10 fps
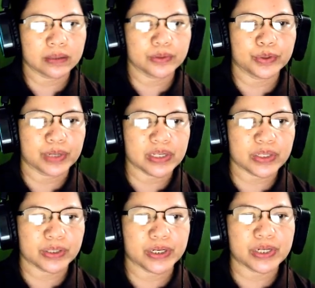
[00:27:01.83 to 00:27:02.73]
do
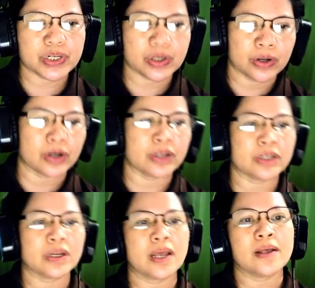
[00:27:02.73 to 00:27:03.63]
research on
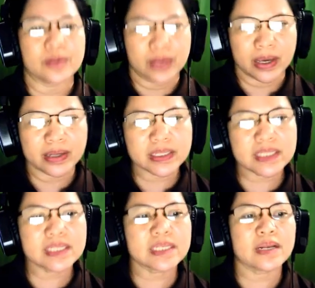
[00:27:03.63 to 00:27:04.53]
this,
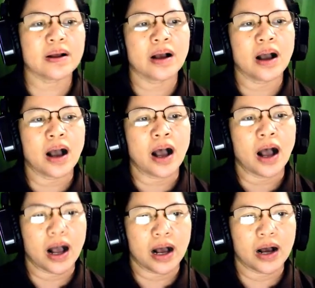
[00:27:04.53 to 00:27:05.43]

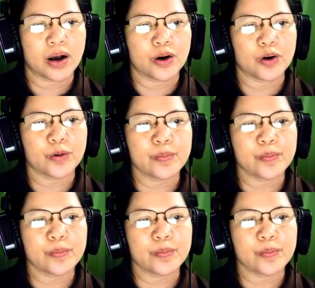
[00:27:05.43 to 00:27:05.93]
how